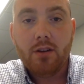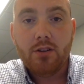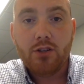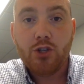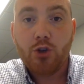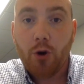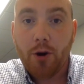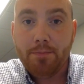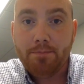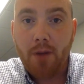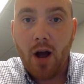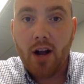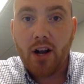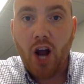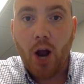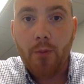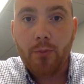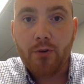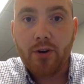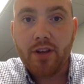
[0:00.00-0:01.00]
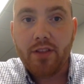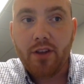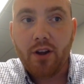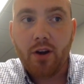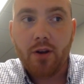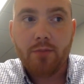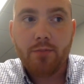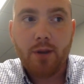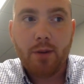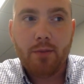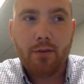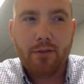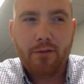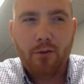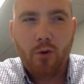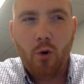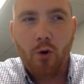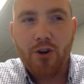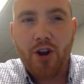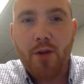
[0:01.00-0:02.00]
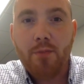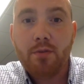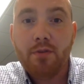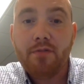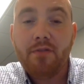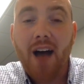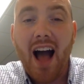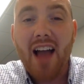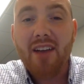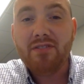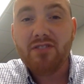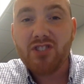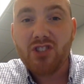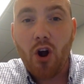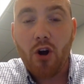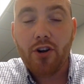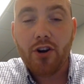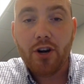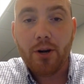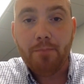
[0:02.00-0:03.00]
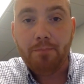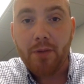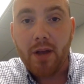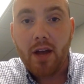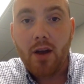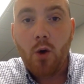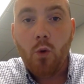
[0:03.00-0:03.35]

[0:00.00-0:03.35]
Jordan Montgomery, their number four, number five starter,